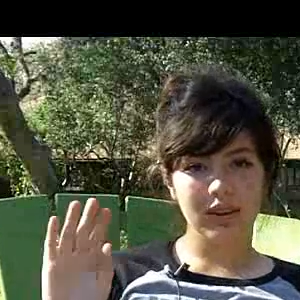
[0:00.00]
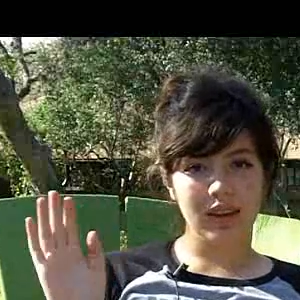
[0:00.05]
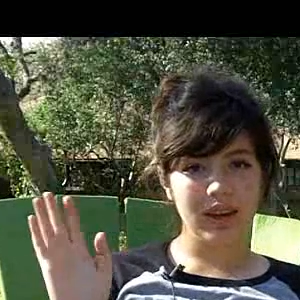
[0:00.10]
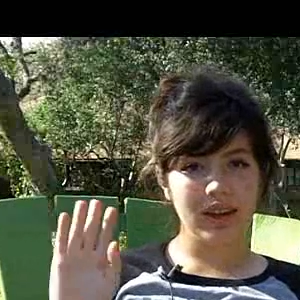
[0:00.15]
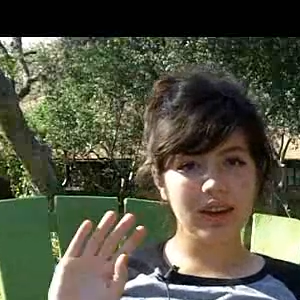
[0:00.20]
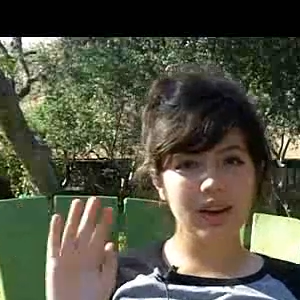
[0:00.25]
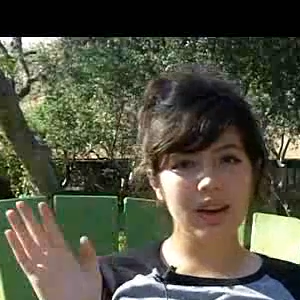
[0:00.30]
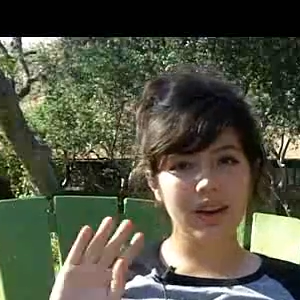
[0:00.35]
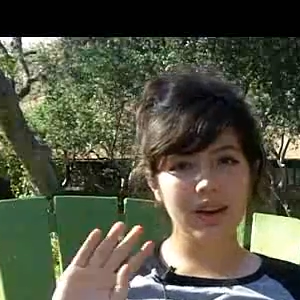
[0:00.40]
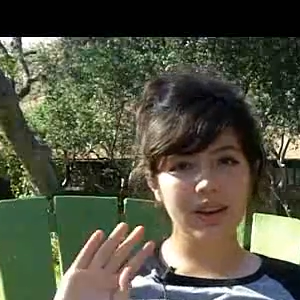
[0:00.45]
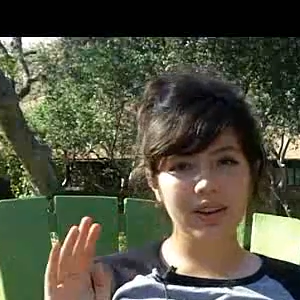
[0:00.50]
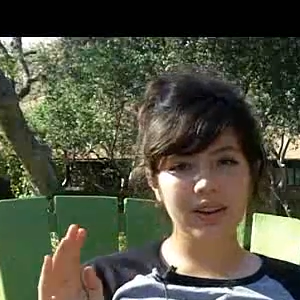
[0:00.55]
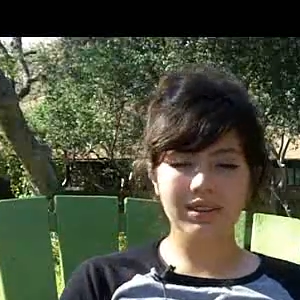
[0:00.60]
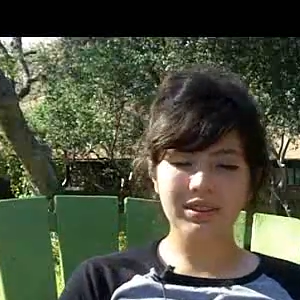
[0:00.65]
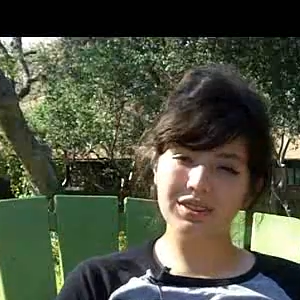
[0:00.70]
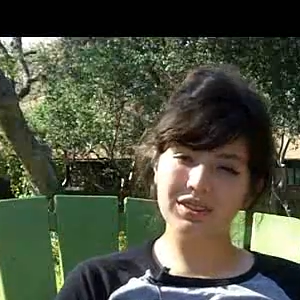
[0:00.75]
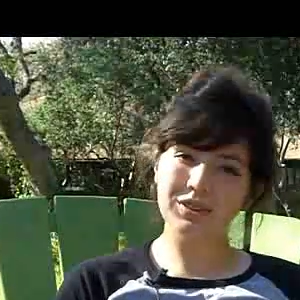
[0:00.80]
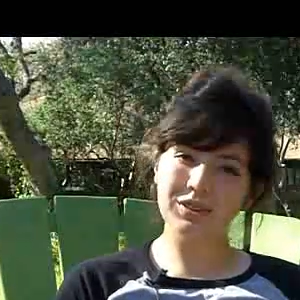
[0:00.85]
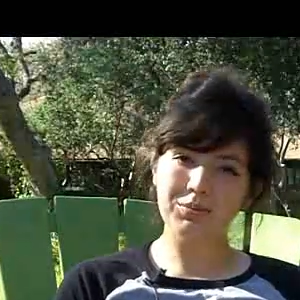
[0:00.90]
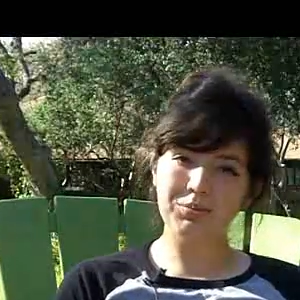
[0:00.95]
Hey guys,
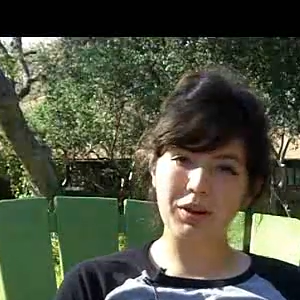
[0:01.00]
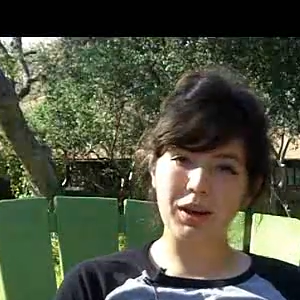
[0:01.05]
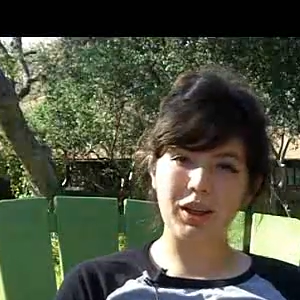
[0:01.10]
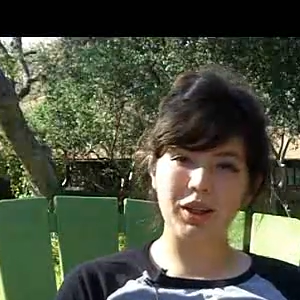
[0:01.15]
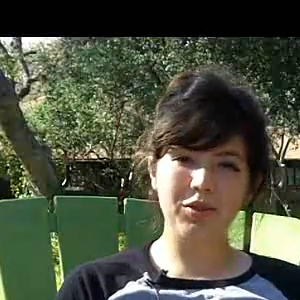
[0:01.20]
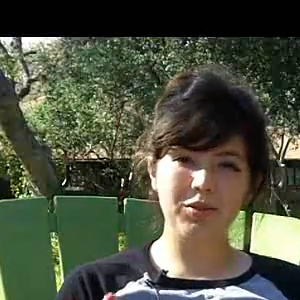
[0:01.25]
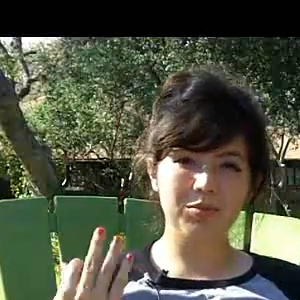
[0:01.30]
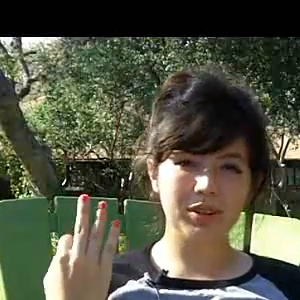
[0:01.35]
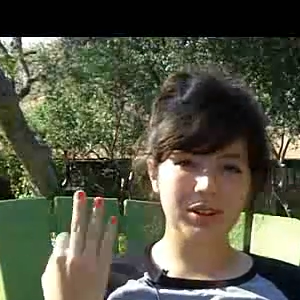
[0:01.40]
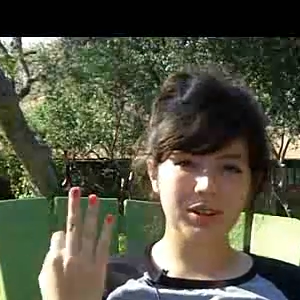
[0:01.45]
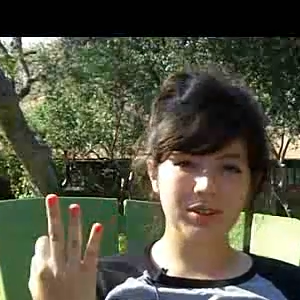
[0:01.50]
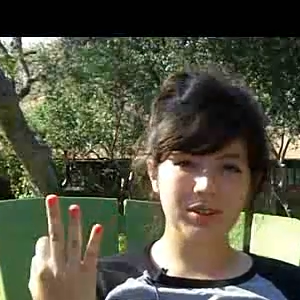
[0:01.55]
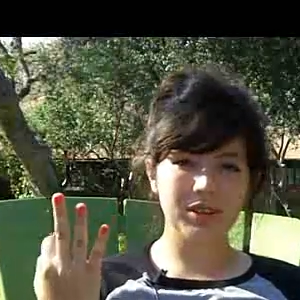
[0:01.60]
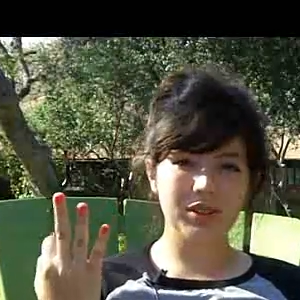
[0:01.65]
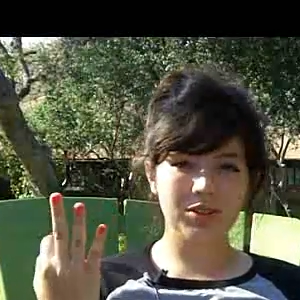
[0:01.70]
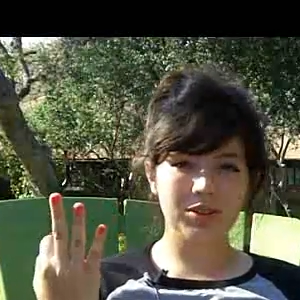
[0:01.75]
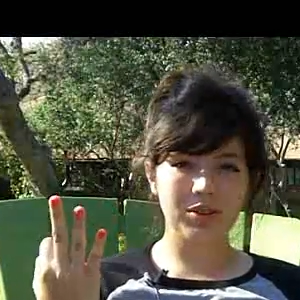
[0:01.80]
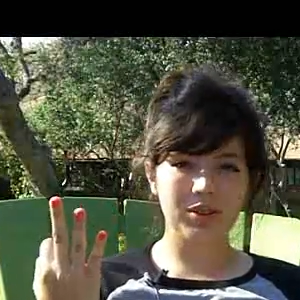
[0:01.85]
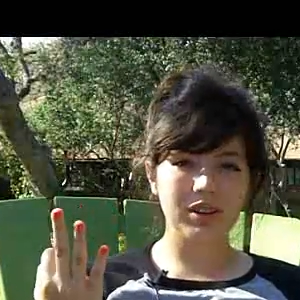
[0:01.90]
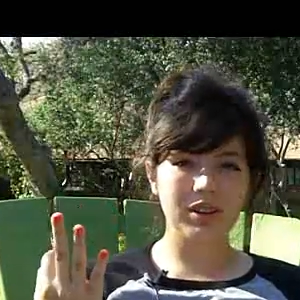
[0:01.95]
it's Belle from Disney
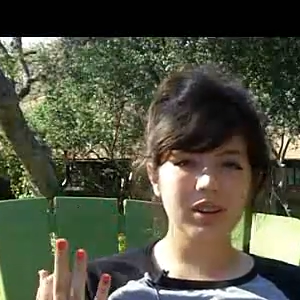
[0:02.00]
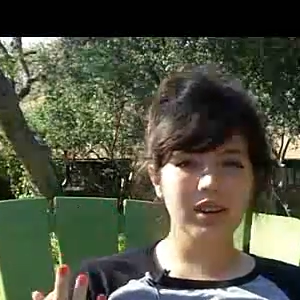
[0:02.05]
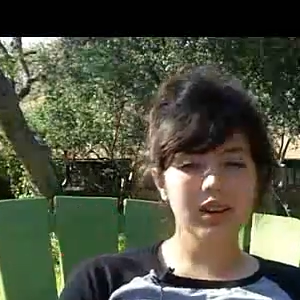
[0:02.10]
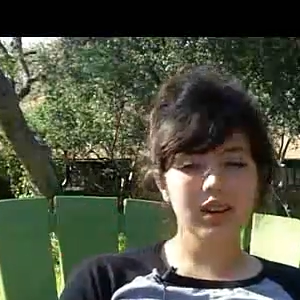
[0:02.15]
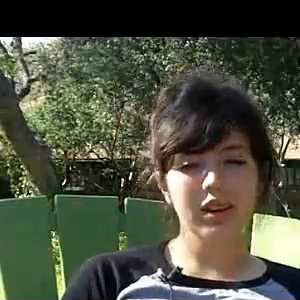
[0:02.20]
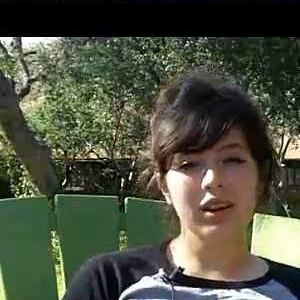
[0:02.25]
in 3,